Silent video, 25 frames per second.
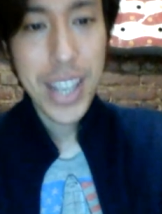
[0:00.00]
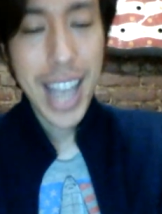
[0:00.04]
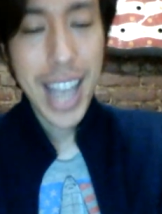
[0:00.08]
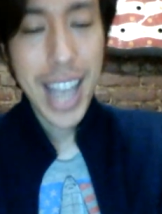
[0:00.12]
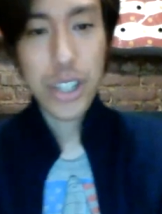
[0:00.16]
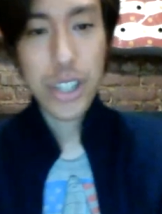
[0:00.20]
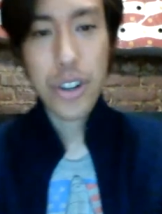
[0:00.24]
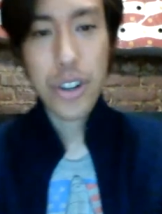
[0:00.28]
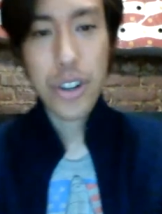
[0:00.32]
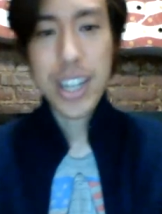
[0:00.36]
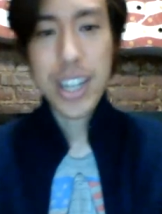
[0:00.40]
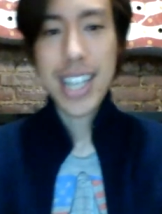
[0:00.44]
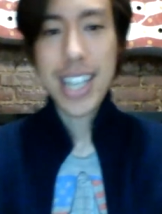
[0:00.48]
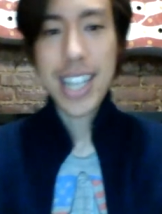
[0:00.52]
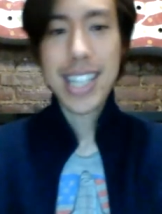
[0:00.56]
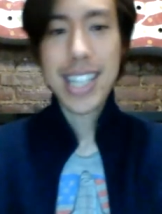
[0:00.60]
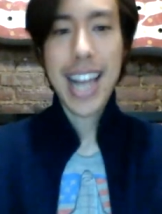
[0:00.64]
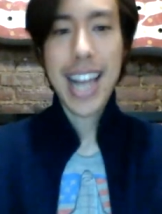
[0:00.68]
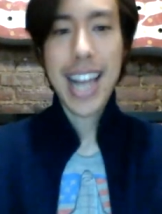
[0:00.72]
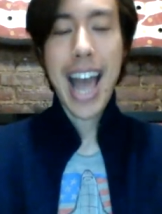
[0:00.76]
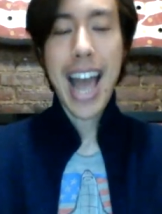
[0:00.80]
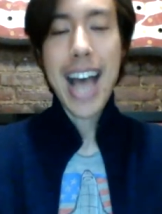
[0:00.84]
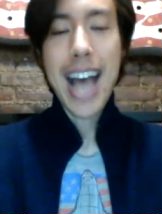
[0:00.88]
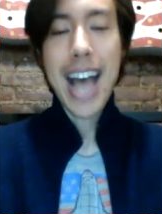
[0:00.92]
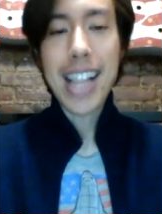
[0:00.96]
And Turkey is
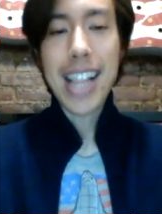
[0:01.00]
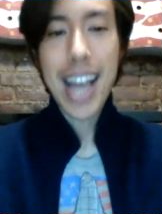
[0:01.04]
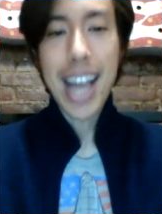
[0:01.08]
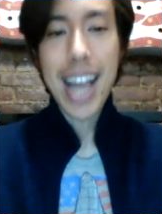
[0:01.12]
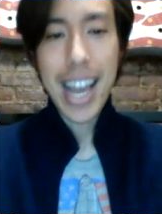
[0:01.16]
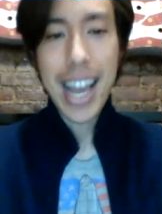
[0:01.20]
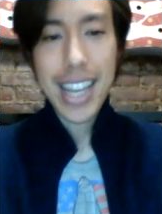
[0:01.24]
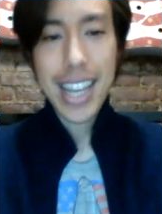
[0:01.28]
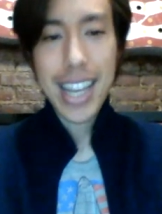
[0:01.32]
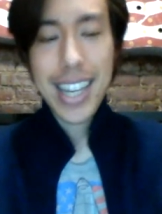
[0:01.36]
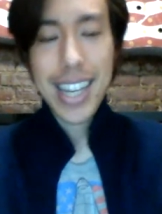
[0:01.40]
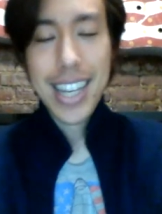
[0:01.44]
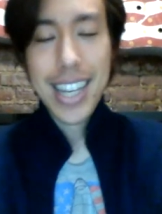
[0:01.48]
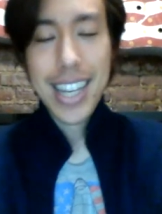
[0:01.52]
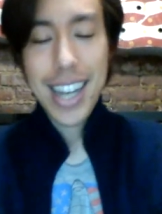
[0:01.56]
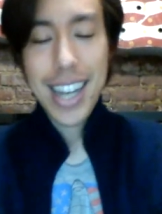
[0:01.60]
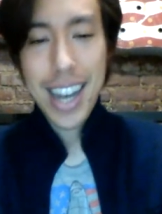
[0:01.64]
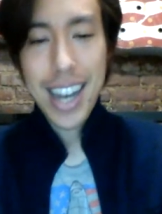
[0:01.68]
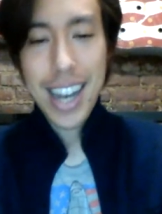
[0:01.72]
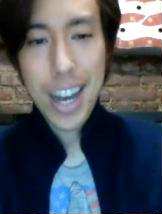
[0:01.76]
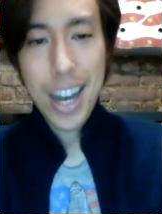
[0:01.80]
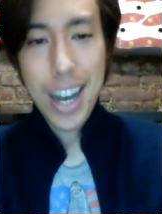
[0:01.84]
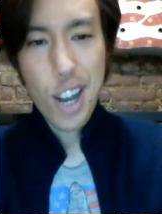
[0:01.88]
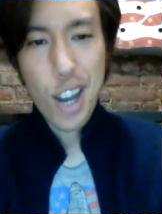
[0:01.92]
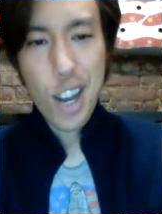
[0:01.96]
an ally
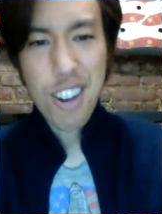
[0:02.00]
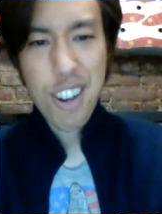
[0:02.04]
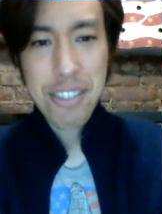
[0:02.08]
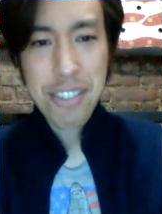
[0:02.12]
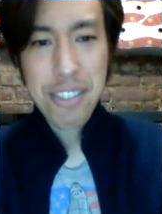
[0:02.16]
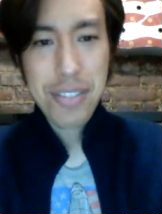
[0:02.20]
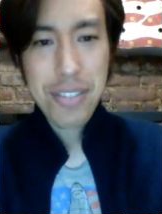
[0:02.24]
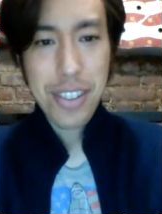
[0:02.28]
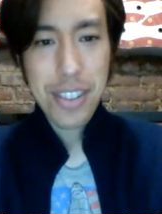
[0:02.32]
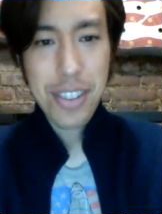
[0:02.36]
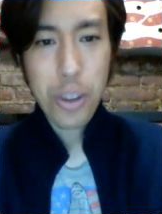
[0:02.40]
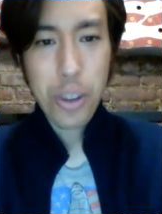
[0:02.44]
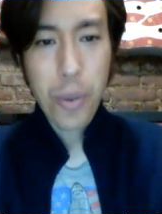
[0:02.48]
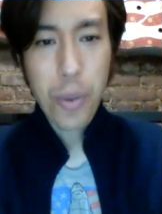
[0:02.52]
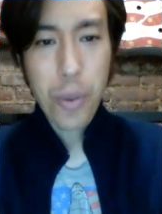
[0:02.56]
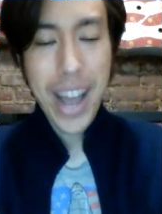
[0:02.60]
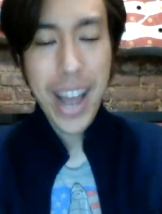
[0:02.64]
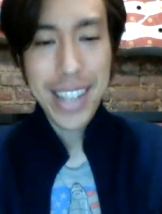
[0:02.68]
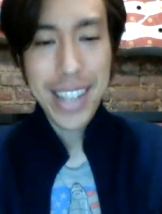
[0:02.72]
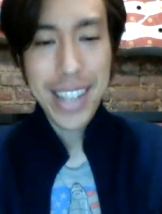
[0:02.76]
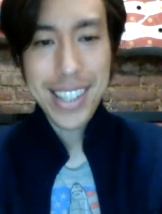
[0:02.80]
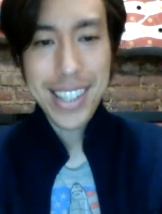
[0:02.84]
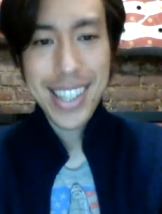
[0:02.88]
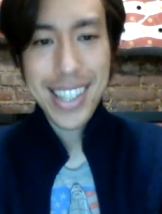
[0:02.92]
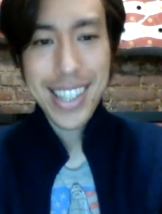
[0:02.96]
of the
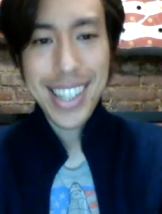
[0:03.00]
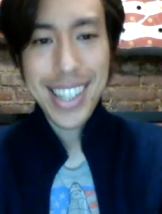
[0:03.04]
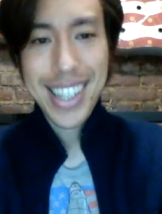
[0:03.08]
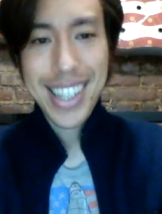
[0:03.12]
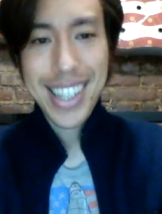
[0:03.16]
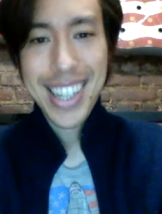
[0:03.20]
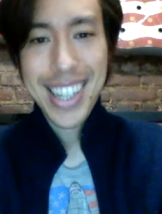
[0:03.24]
West.